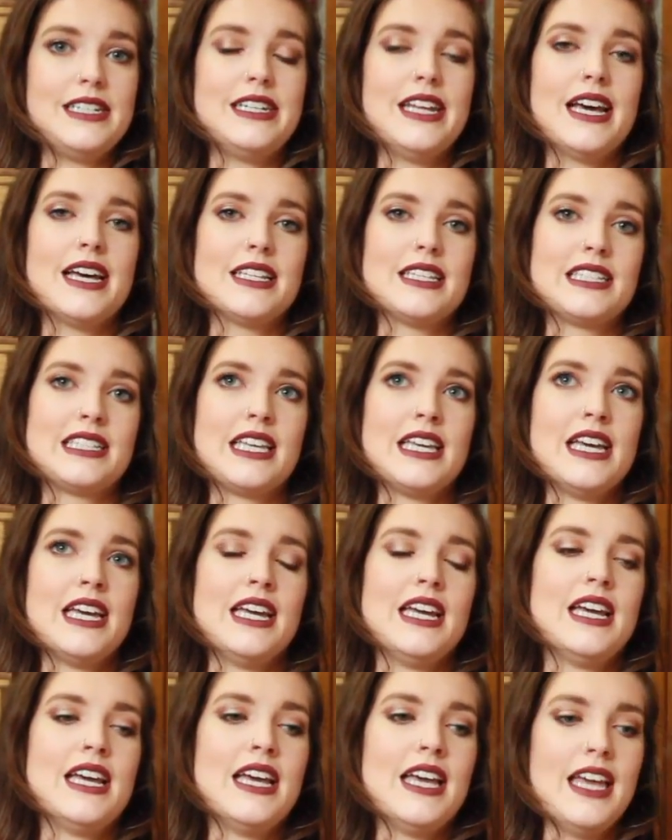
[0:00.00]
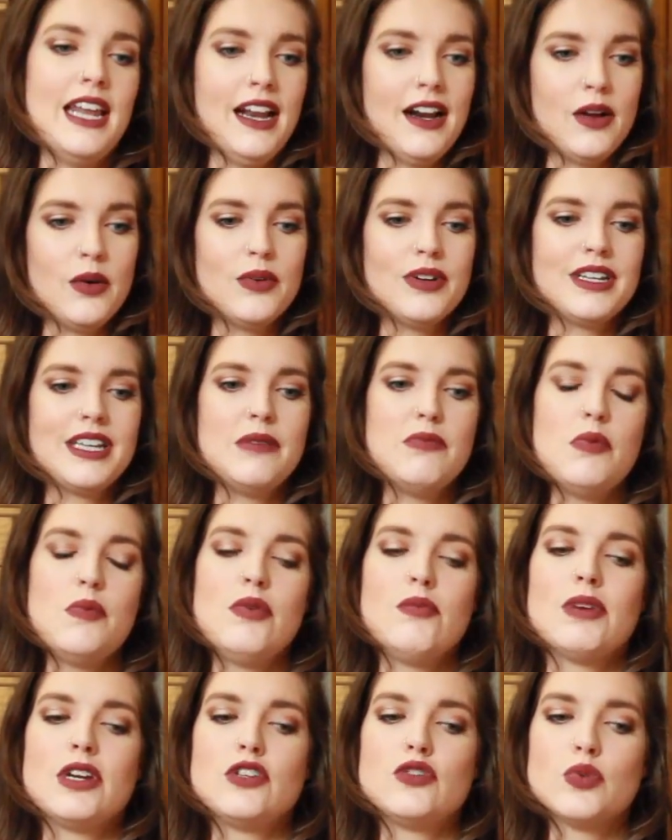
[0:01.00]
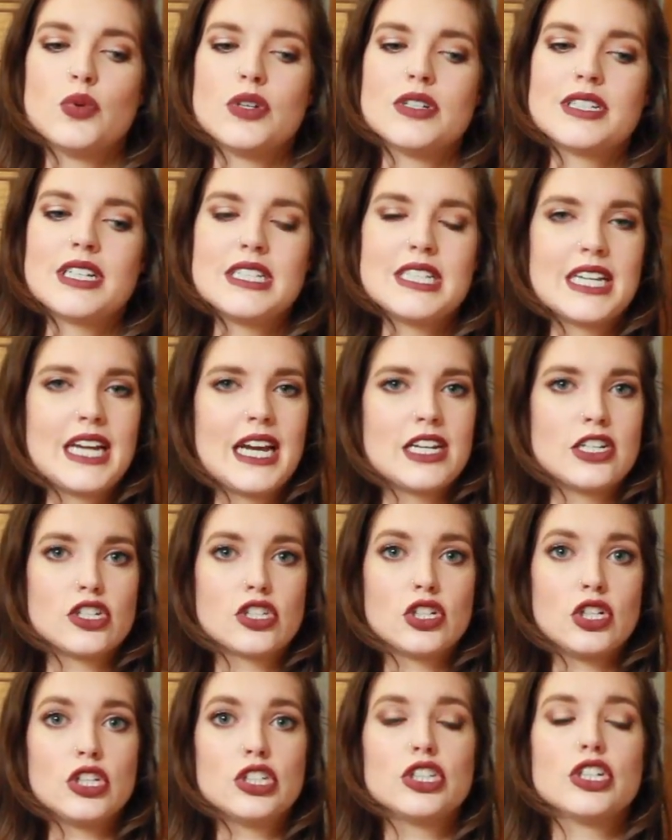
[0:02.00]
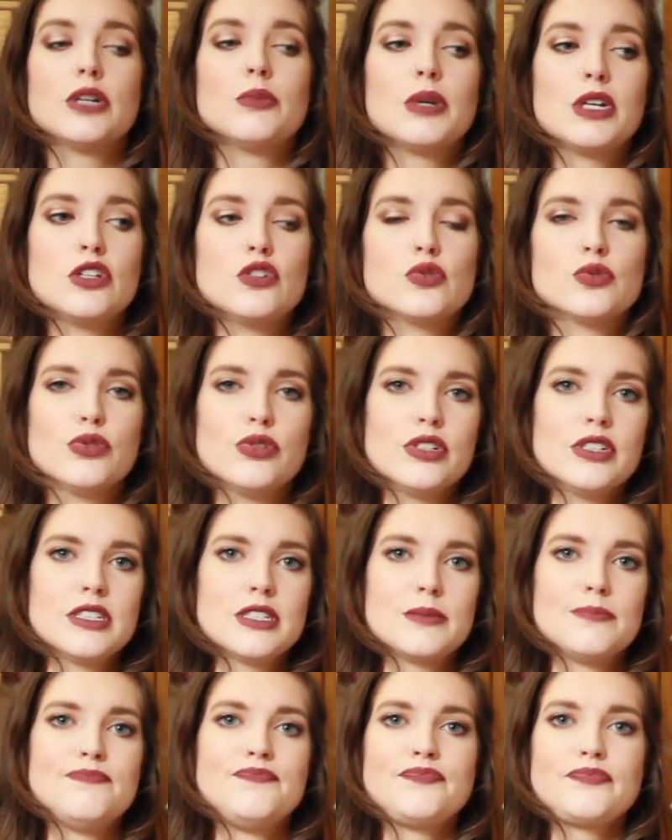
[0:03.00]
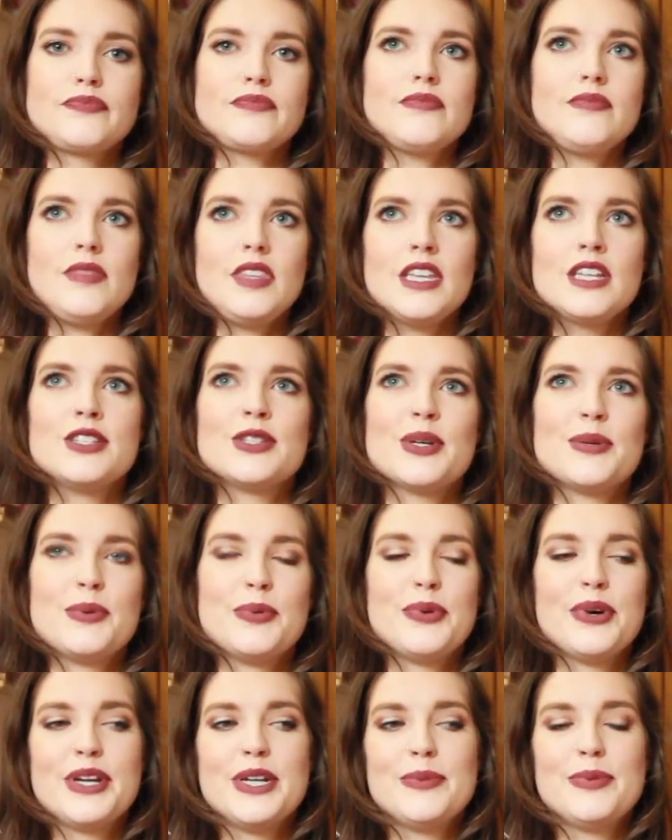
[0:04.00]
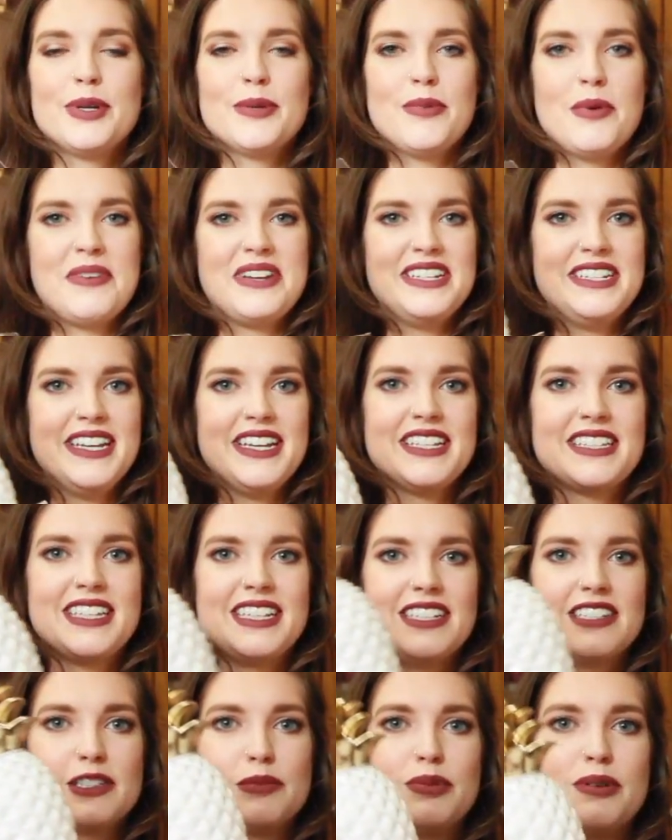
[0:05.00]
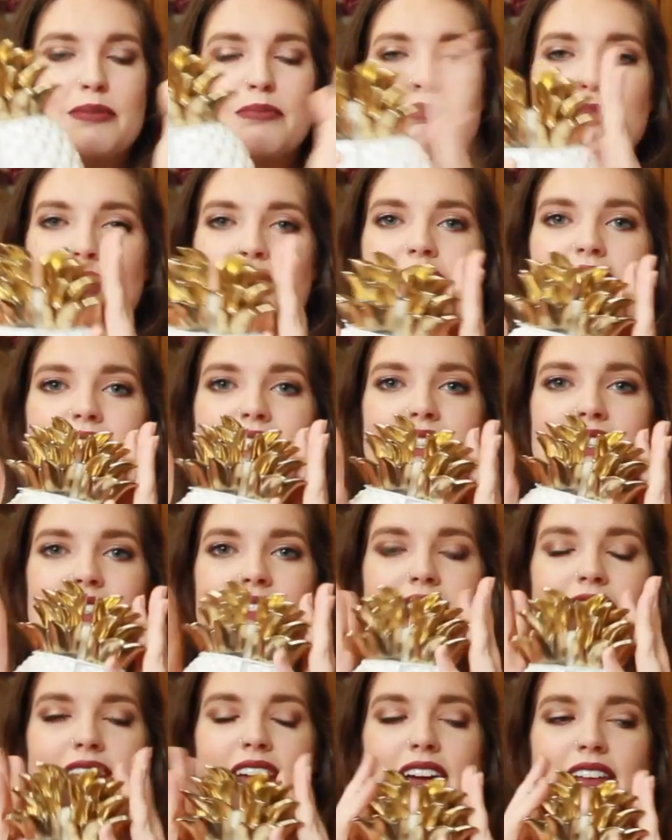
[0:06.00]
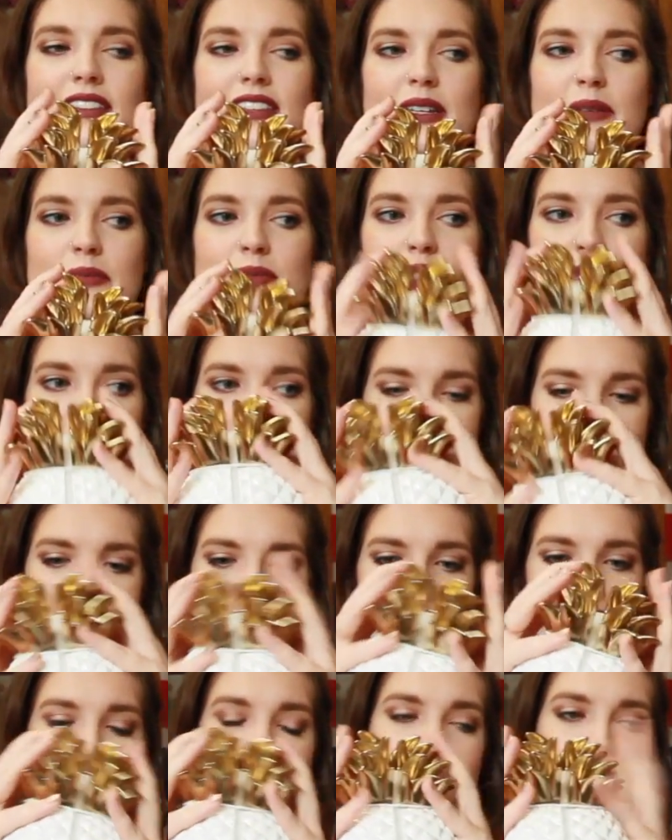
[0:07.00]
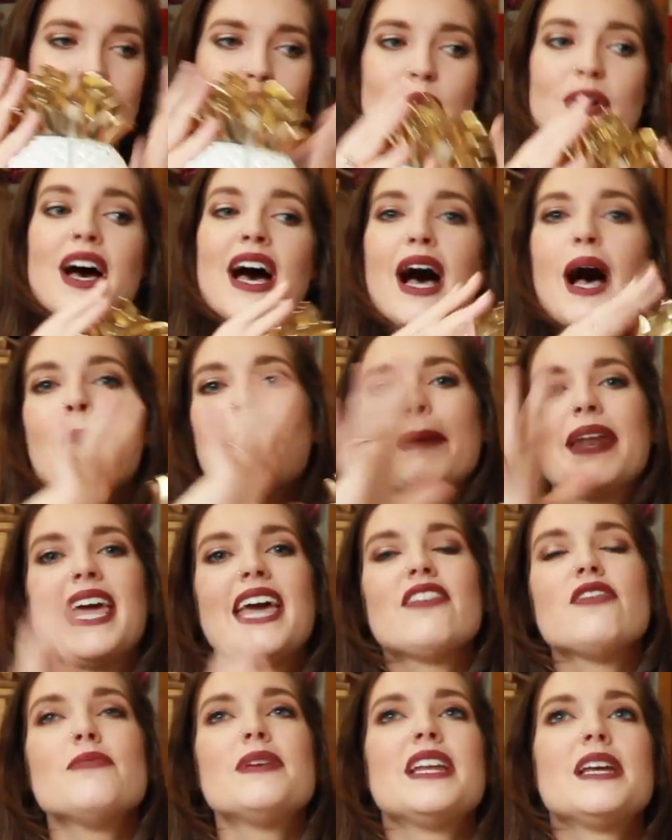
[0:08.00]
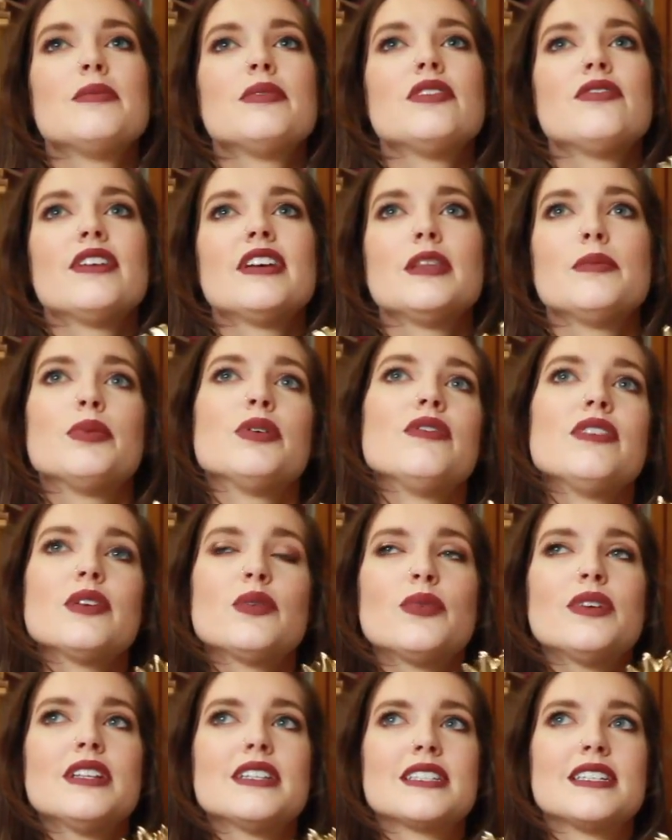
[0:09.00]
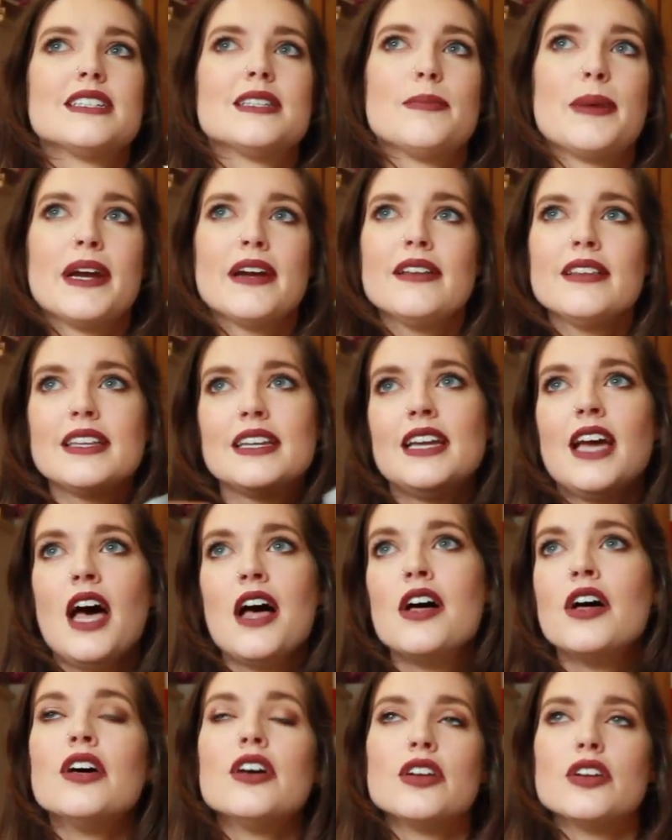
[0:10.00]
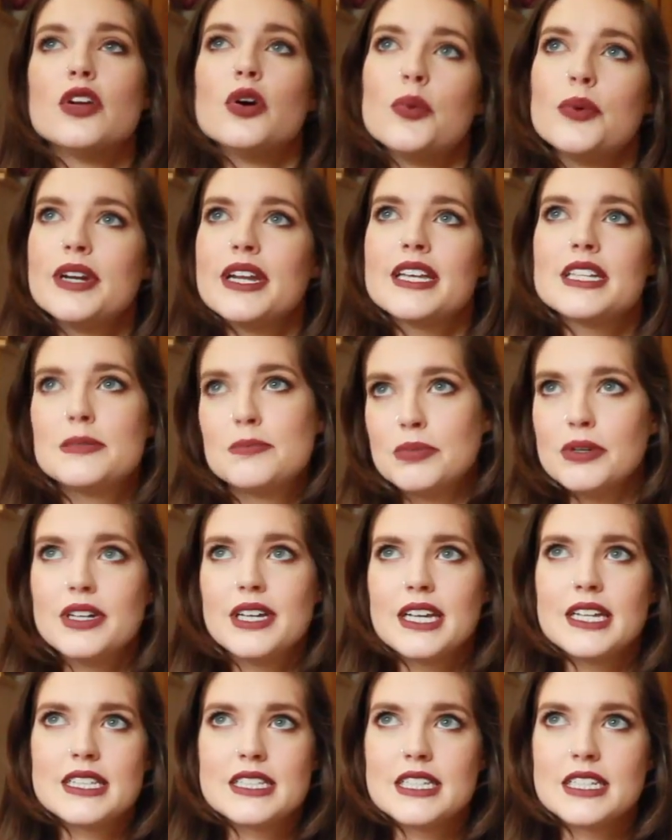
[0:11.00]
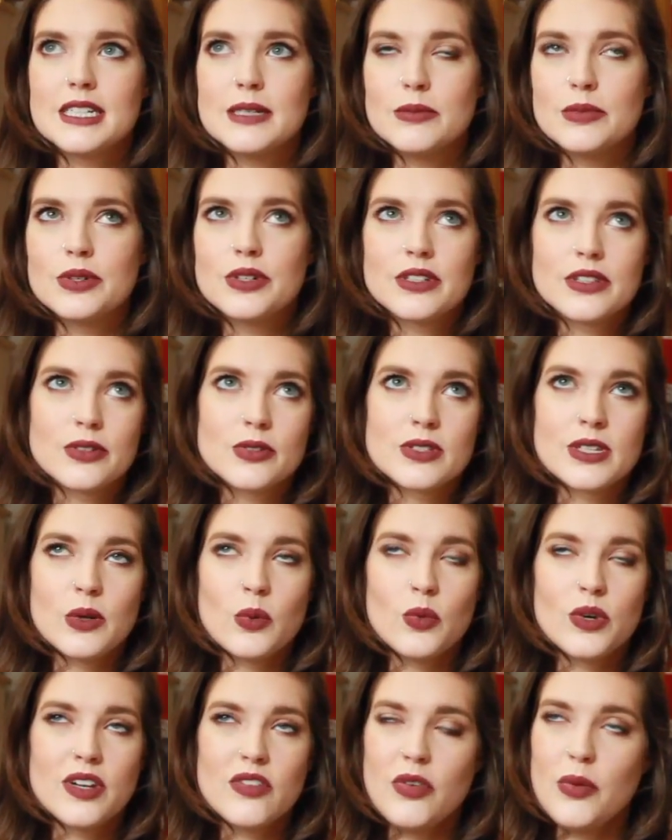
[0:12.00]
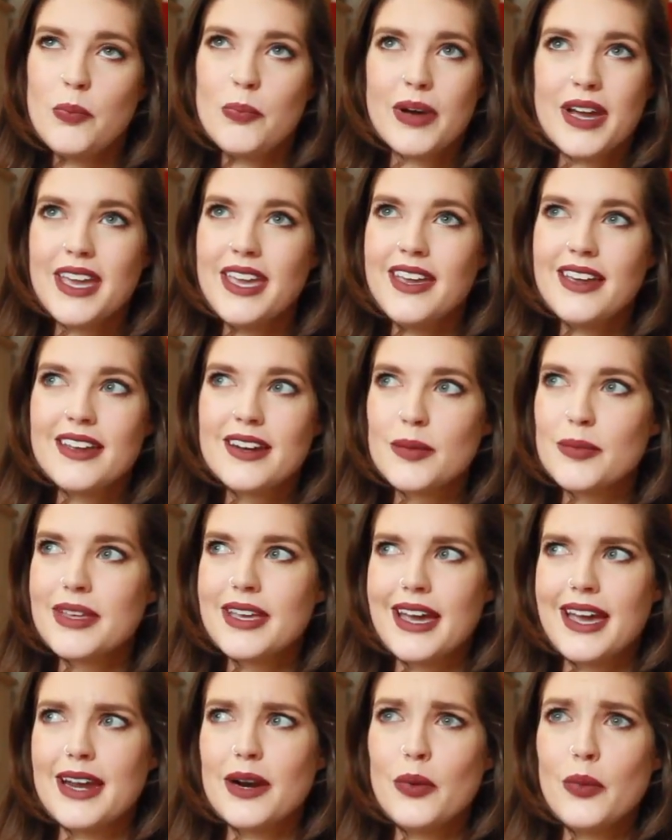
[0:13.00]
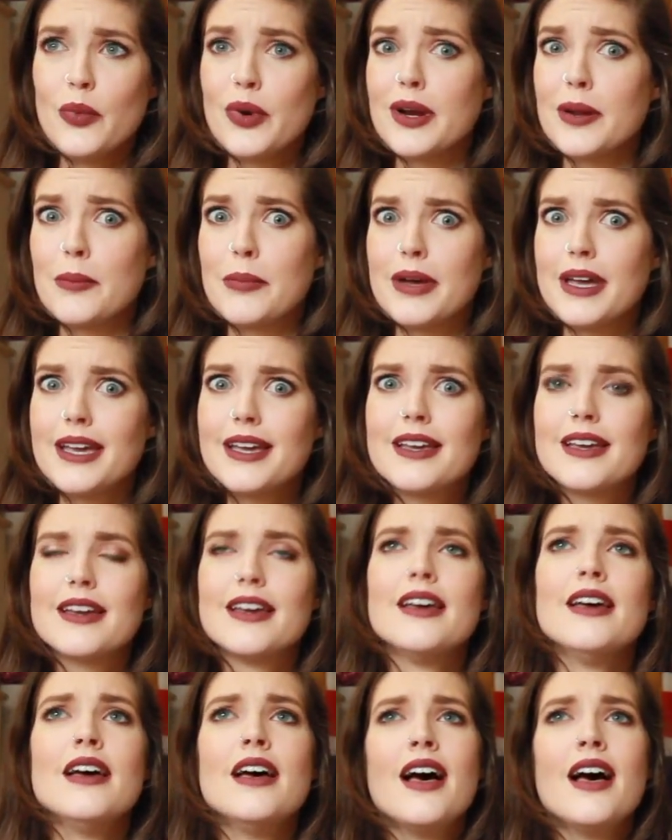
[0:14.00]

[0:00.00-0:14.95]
desk. And I don't want to keep them in my drawers because I kind of just clutter up my drawers. And so I've been wanting to put them on my desk and just put bookends around them so that they look cute. But I haven't been able to find the perfect ones because apparently no one has bookends anymore. And there's like one of a bike and I'm like, I don't ride a bike.